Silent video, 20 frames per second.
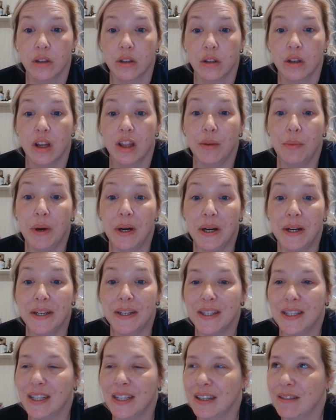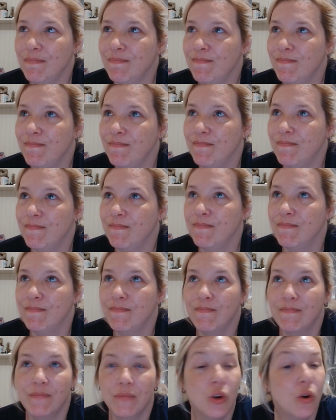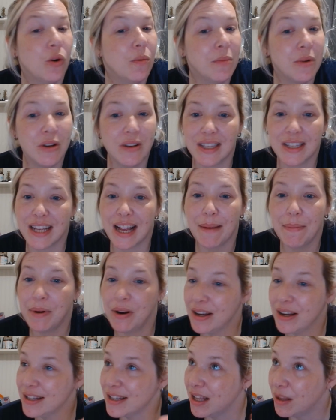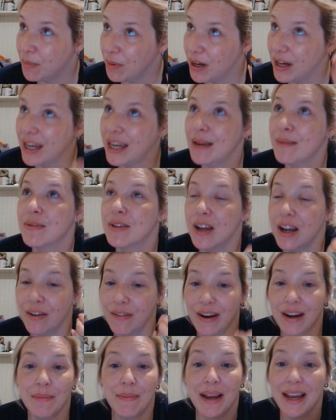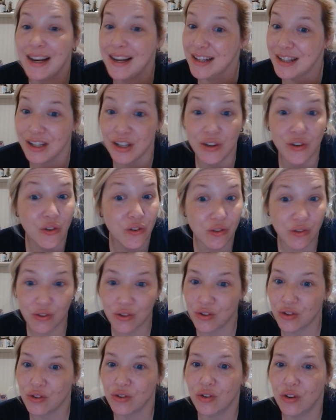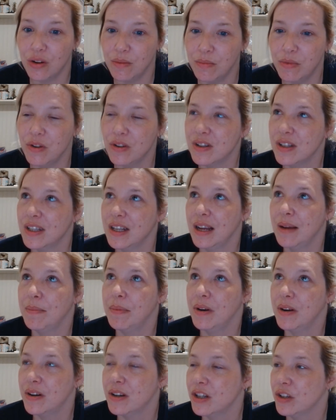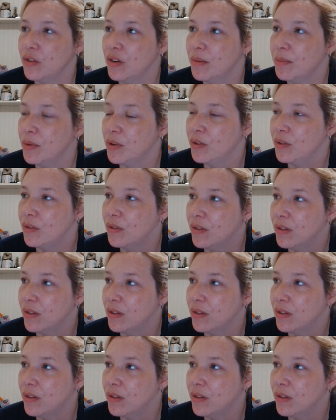the word, not mood stabilizer. The word keeps going around in my head. It's not a mood stabilizer I'm